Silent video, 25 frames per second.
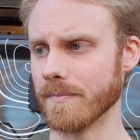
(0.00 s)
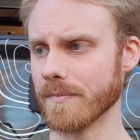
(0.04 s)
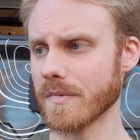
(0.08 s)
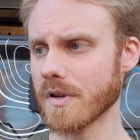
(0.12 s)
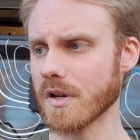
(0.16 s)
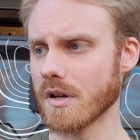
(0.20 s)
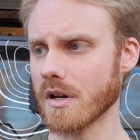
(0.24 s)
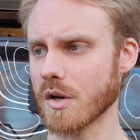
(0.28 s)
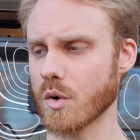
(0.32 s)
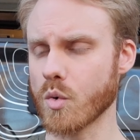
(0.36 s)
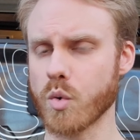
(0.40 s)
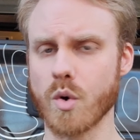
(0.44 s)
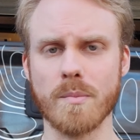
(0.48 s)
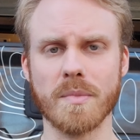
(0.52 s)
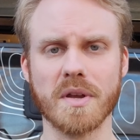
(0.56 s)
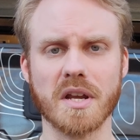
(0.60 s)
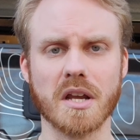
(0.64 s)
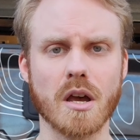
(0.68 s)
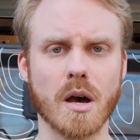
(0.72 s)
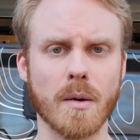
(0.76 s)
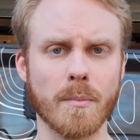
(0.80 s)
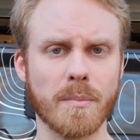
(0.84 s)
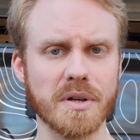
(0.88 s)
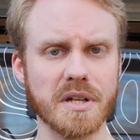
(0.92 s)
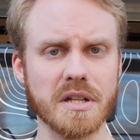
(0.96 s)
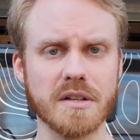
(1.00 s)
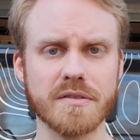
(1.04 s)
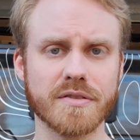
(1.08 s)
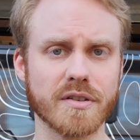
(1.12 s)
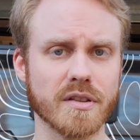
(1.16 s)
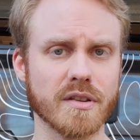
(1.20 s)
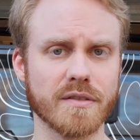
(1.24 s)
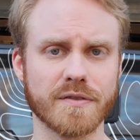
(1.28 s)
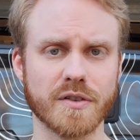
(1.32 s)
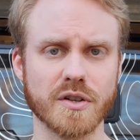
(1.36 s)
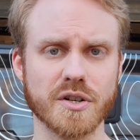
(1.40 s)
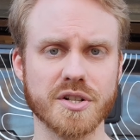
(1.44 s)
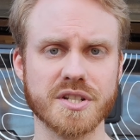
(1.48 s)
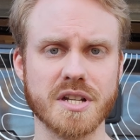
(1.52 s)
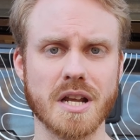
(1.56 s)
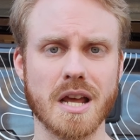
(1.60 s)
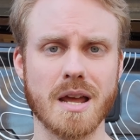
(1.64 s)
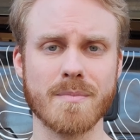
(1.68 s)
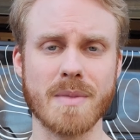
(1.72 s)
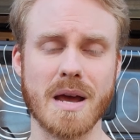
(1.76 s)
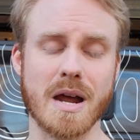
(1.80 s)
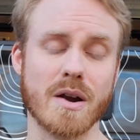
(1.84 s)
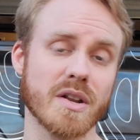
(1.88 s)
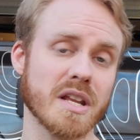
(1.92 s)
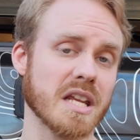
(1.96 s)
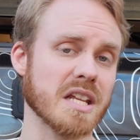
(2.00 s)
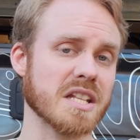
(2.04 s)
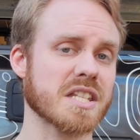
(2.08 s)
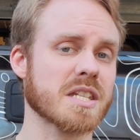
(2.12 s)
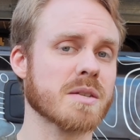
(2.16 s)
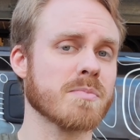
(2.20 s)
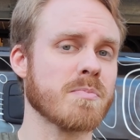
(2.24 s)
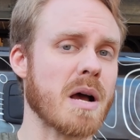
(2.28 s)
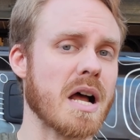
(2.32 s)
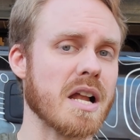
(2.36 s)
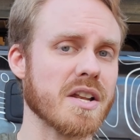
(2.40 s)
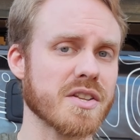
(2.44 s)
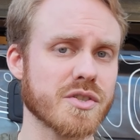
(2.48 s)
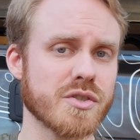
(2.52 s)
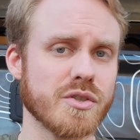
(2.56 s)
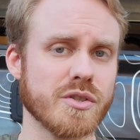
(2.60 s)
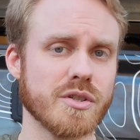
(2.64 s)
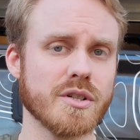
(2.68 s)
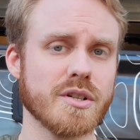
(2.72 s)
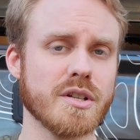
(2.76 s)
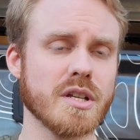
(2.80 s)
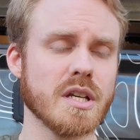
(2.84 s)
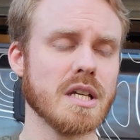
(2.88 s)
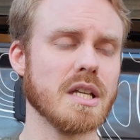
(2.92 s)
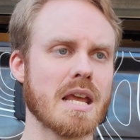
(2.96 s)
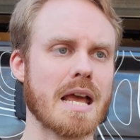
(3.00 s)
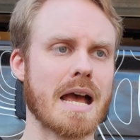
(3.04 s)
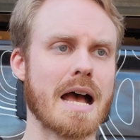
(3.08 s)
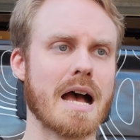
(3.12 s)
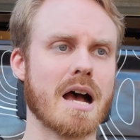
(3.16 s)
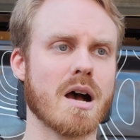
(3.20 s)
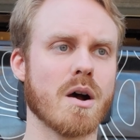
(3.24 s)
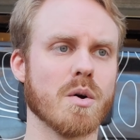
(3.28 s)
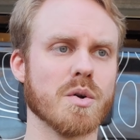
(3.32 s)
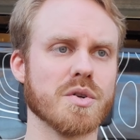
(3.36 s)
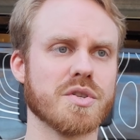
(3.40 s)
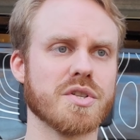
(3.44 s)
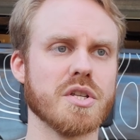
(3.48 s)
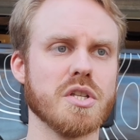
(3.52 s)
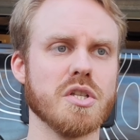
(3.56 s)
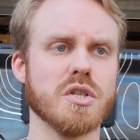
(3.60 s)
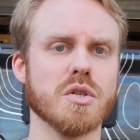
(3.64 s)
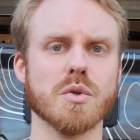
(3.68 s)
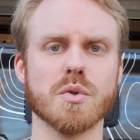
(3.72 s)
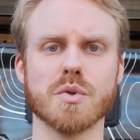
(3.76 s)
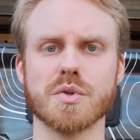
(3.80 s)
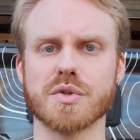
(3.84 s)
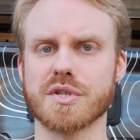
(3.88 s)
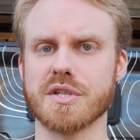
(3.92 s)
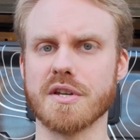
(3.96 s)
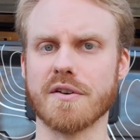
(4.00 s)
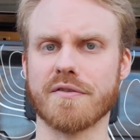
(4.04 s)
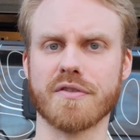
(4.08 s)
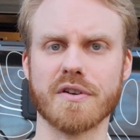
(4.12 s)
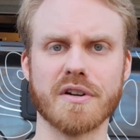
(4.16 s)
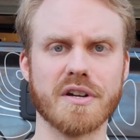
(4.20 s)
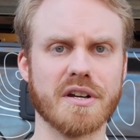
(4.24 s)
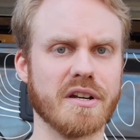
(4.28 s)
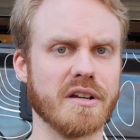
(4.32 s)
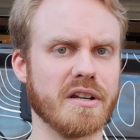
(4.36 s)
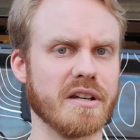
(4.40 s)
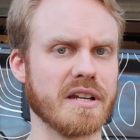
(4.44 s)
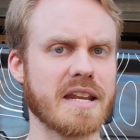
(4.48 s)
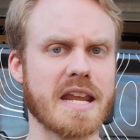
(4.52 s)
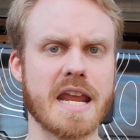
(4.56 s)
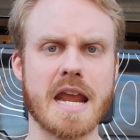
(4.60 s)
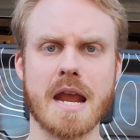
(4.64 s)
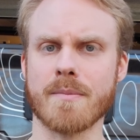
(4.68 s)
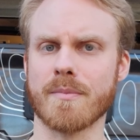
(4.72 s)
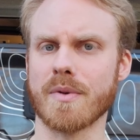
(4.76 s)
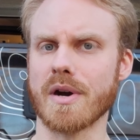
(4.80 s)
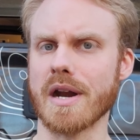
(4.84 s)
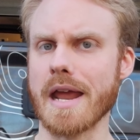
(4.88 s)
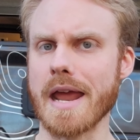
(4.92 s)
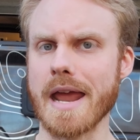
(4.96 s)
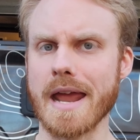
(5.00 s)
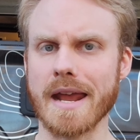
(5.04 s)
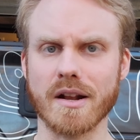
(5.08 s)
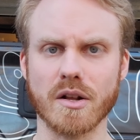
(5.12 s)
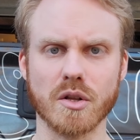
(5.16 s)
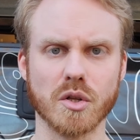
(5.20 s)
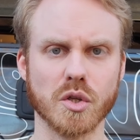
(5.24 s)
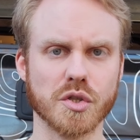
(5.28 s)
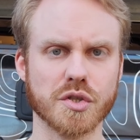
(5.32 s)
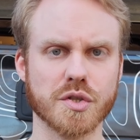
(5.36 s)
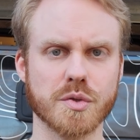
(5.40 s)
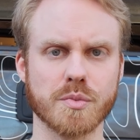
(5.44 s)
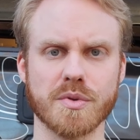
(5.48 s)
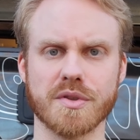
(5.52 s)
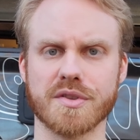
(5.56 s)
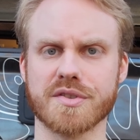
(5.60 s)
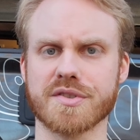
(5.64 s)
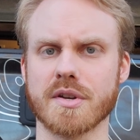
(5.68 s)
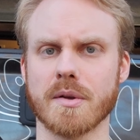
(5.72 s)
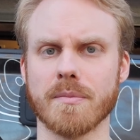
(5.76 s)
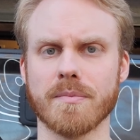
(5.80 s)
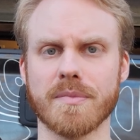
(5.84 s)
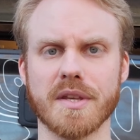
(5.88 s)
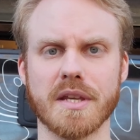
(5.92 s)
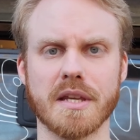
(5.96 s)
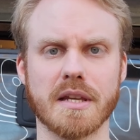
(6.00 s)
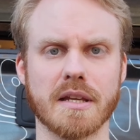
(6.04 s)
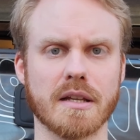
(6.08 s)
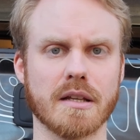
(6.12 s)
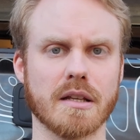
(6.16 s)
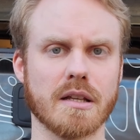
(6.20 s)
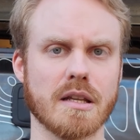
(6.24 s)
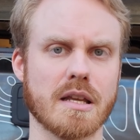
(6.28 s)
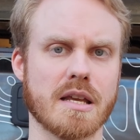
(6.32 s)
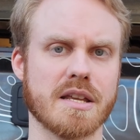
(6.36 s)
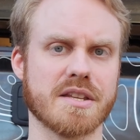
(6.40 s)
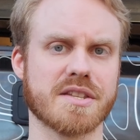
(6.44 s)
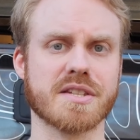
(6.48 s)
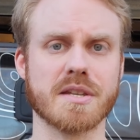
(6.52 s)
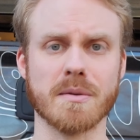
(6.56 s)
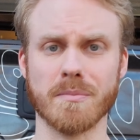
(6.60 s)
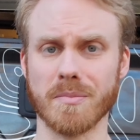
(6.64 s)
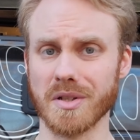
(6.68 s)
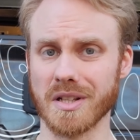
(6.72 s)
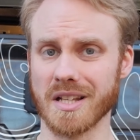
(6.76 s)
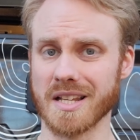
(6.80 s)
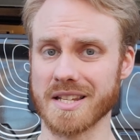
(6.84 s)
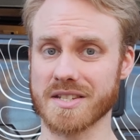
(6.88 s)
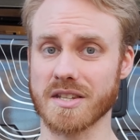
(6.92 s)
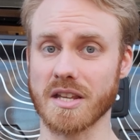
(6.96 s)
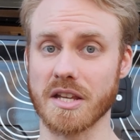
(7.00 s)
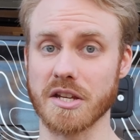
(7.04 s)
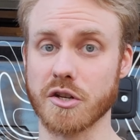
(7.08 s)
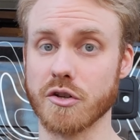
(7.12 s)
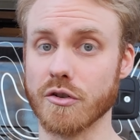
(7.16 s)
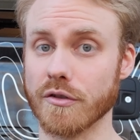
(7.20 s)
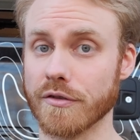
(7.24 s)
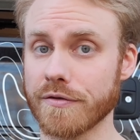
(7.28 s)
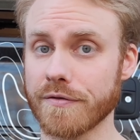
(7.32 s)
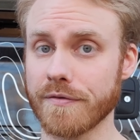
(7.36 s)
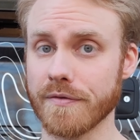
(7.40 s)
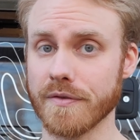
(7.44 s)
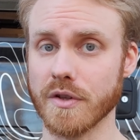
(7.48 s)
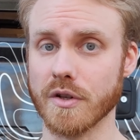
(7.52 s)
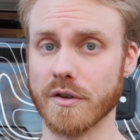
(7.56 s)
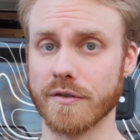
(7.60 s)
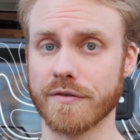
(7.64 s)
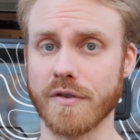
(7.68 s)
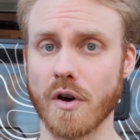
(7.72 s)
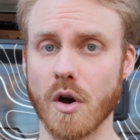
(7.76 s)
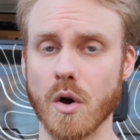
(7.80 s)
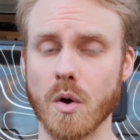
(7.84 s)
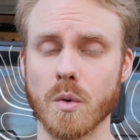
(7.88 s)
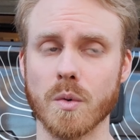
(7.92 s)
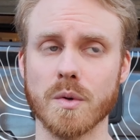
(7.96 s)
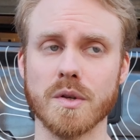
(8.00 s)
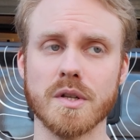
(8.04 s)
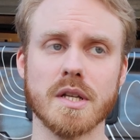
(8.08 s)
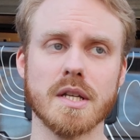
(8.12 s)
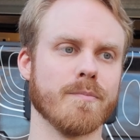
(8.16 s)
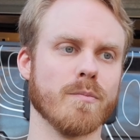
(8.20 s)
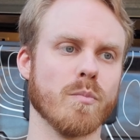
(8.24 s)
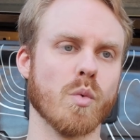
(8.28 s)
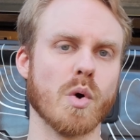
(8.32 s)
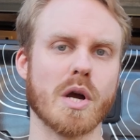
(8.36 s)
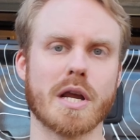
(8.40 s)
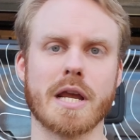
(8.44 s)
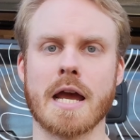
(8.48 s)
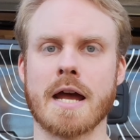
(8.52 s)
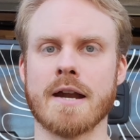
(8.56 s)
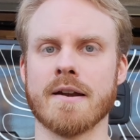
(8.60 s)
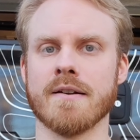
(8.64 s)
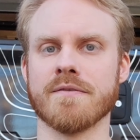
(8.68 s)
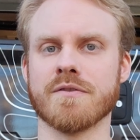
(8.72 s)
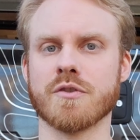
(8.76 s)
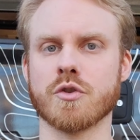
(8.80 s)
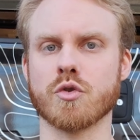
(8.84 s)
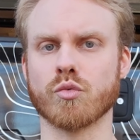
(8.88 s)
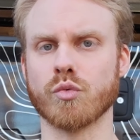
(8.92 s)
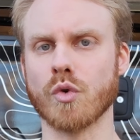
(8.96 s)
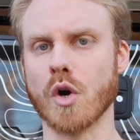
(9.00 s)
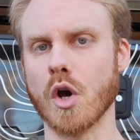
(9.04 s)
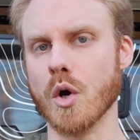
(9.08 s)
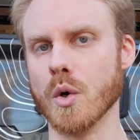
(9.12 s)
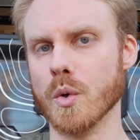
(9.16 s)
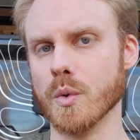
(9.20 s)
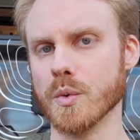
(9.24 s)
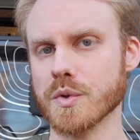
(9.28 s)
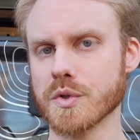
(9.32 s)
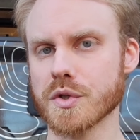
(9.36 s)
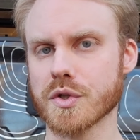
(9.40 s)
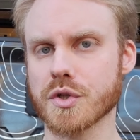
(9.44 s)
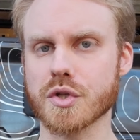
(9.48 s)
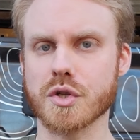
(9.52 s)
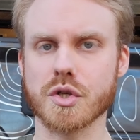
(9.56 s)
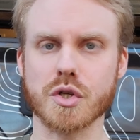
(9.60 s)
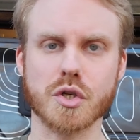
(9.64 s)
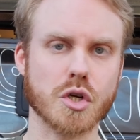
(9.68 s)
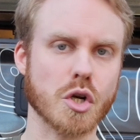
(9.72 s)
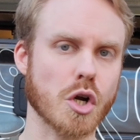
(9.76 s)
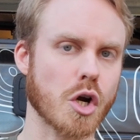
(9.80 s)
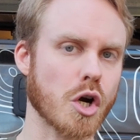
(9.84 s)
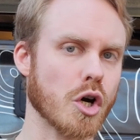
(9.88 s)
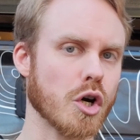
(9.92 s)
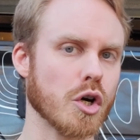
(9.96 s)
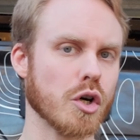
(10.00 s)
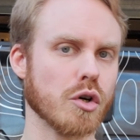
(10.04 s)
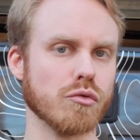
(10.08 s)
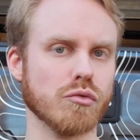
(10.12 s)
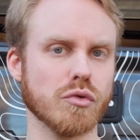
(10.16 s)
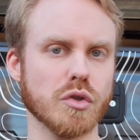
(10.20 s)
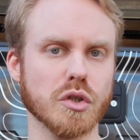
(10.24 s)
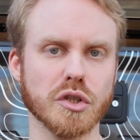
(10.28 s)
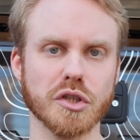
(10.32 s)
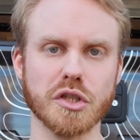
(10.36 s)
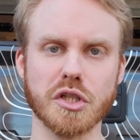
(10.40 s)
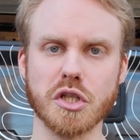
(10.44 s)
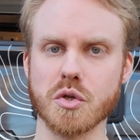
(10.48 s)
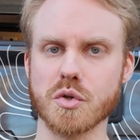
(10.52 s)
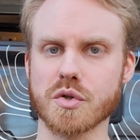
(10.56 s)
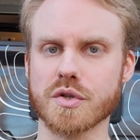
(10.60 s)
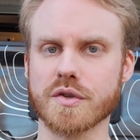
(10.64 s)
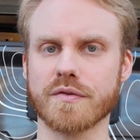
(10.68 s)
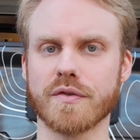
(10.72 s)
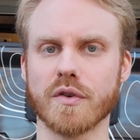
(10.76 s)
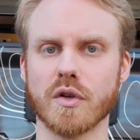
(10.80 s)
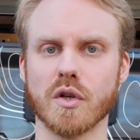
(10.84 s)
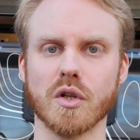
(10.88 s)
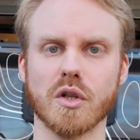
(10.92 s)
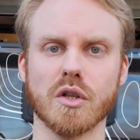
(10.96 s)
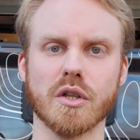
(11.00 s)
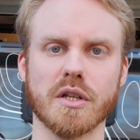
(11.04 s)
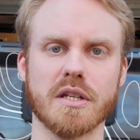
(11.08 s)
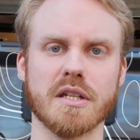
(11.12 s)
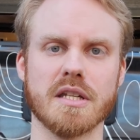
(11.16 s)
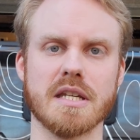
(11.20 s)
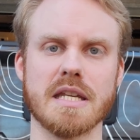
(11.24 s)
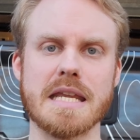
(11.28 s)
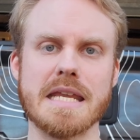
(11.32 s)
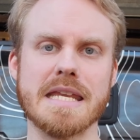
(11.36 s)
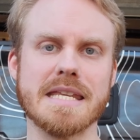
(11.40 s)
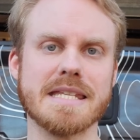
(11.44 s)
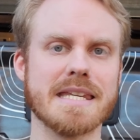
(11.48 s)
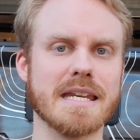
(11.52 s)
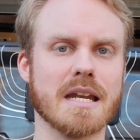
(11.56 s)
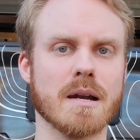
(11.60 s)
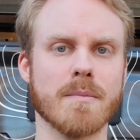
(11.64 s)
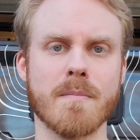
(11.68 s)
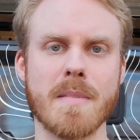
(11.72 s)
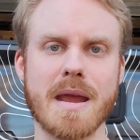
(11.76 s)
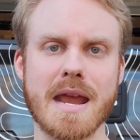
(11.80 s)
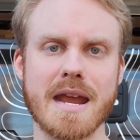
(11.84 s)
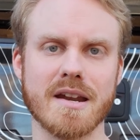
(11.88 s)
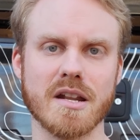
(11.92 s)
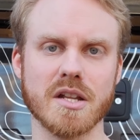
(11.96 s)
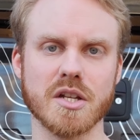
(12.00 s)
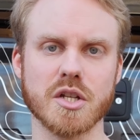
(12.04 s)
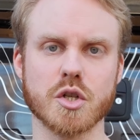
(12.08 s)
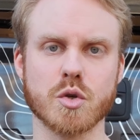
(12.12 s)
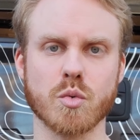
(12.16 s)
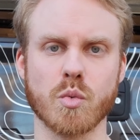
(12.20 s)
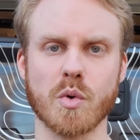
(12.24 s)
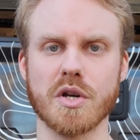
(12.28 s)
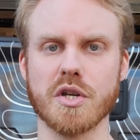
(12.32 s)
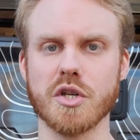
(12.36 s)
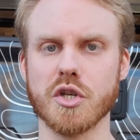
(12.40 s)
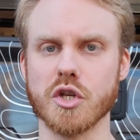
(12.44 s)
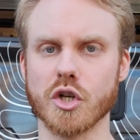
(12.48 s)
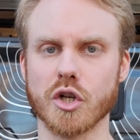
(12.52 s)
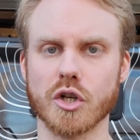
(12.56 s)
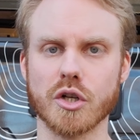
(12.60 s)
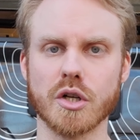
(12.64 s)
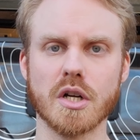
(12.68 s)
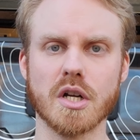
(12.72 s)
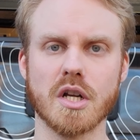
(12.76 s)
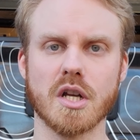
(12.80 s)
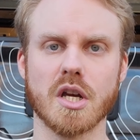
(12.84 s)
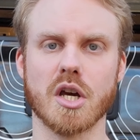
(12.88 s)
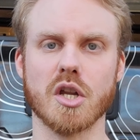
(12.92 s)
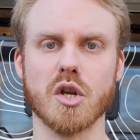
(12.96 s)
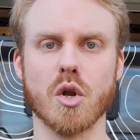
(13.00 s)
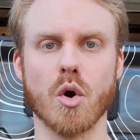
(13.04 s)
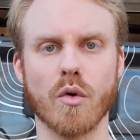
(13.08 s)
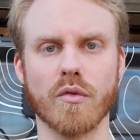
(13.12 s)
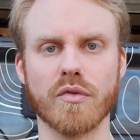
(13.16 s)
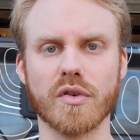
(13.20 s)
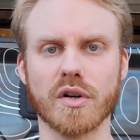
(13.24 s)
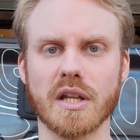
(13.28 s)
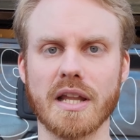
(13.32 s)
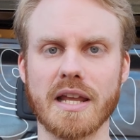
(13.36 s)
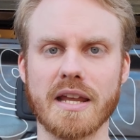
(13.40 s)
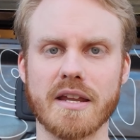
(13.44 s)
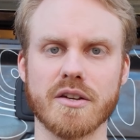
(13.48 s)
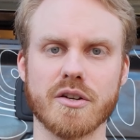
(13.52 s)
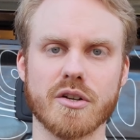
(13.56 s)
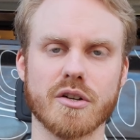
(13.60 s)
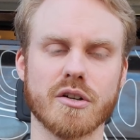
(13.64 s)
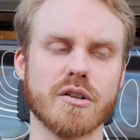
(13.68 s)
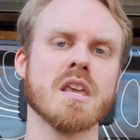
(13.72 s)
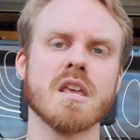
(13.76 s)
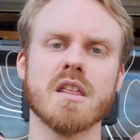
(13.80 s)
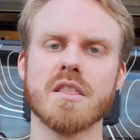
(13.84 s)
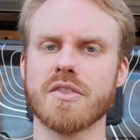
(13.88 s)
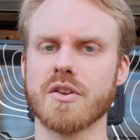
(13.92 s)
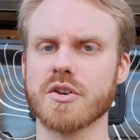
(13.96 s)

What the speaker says: equipment company for the first time, how to get sponsored, how to use different camera angles with something as simple as like your phone, what kind of drones are really useful and easy to manage when you're an overlander.